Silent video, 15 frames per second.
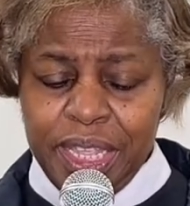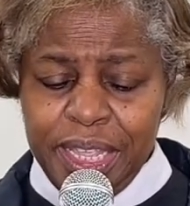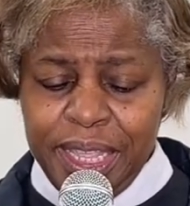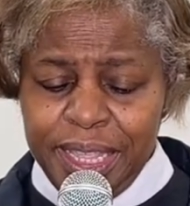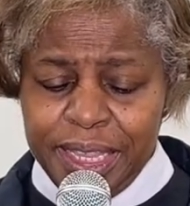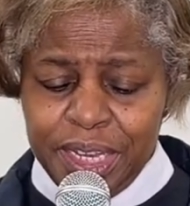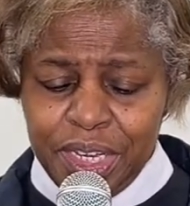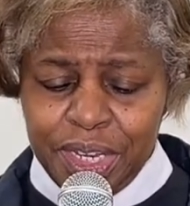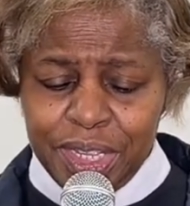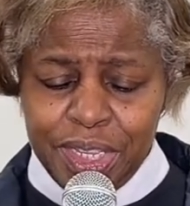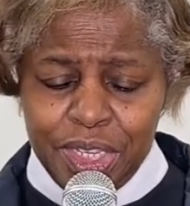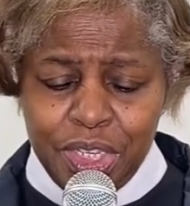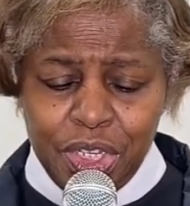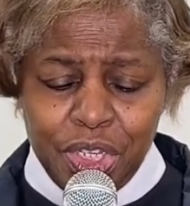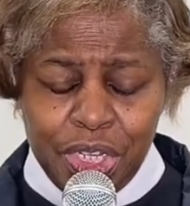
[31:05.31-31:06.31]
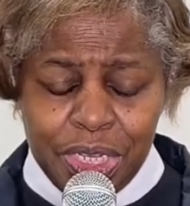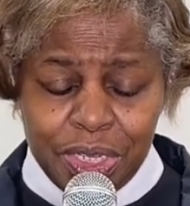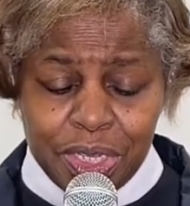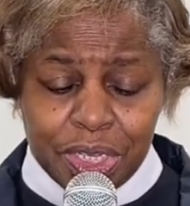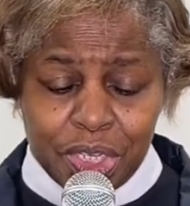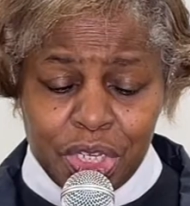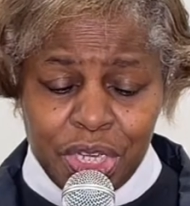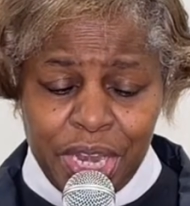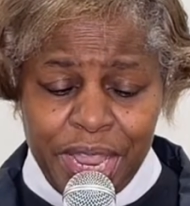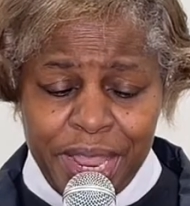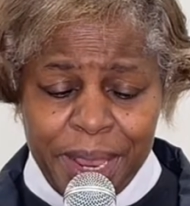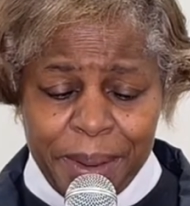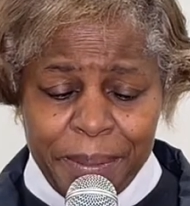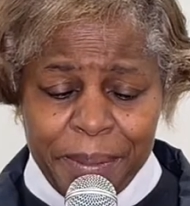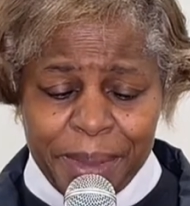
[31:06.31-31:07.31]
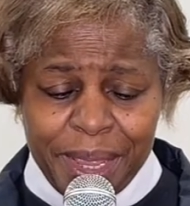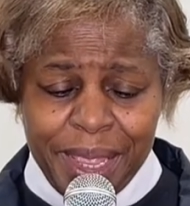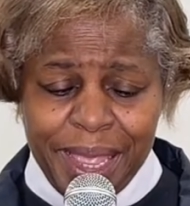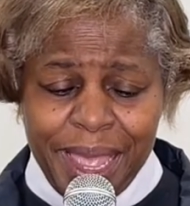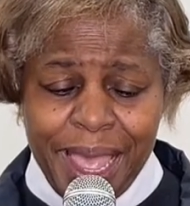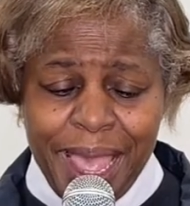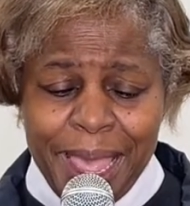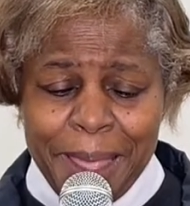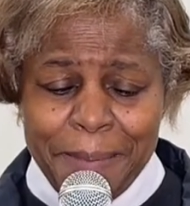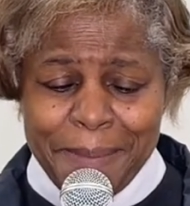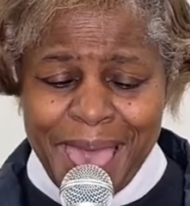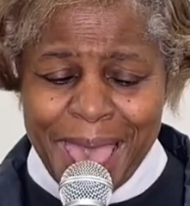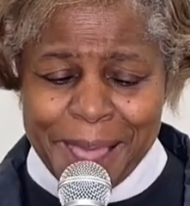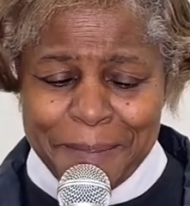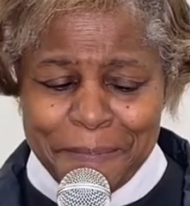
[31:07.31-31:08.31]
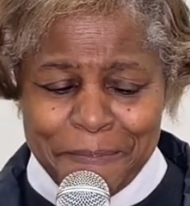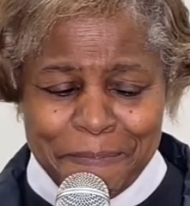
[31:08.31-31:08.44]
in Jesus' name. Amen.